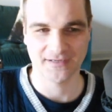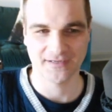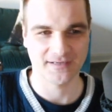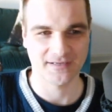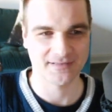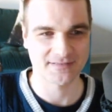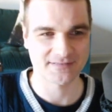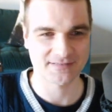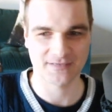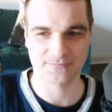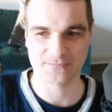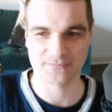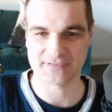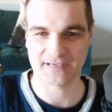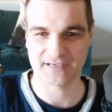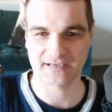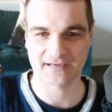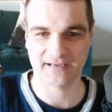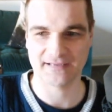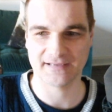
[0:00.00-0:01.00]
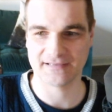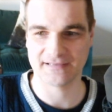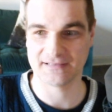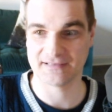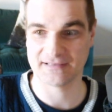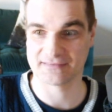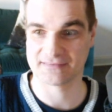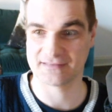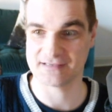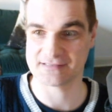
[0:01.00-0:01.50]
It seems like lately
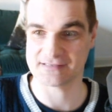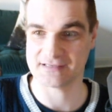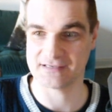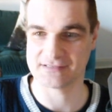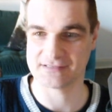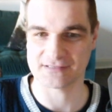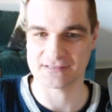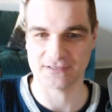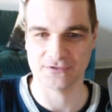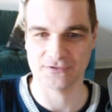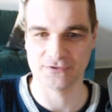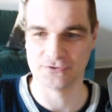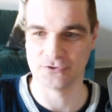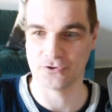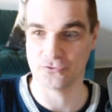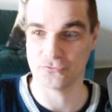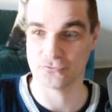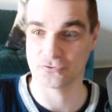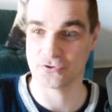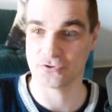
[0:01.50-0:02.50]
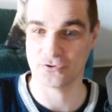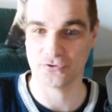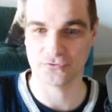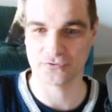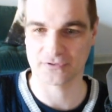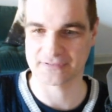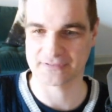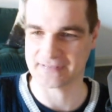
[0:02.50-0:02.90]
that this is a no-go.